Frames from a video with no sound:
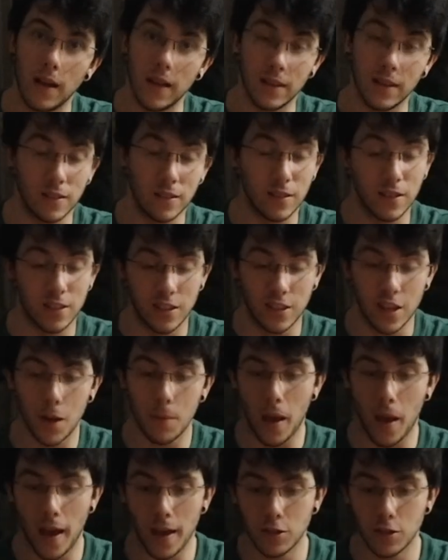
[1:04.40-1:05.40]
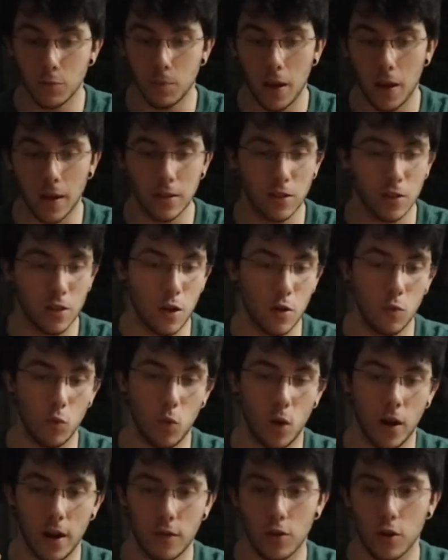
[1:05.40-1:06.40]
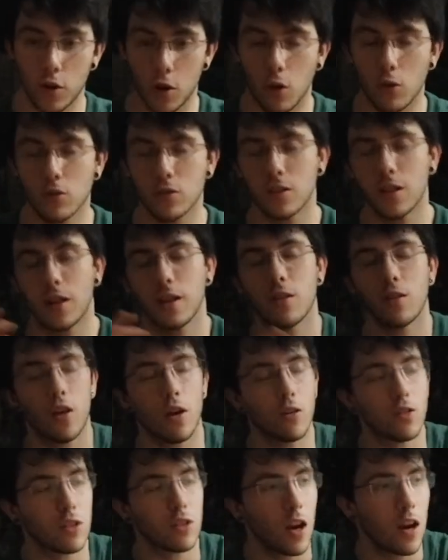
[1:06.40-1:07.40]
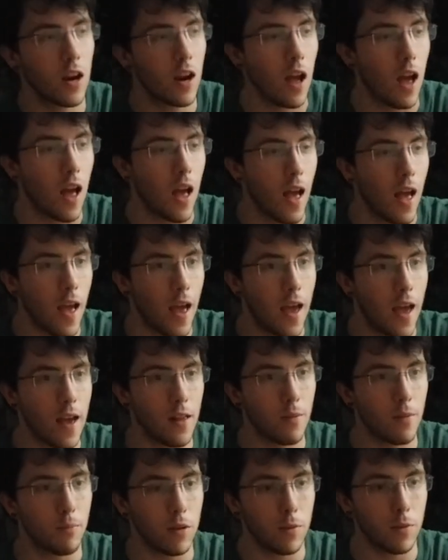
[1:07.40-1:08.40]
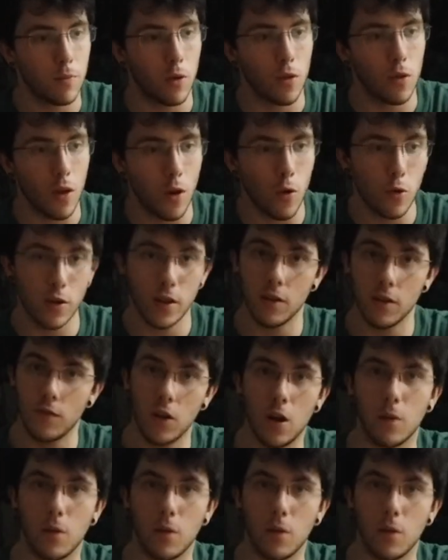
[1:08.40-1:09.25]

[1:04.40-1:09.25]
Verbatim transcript: in some aspects and whatever goals that those are and people who give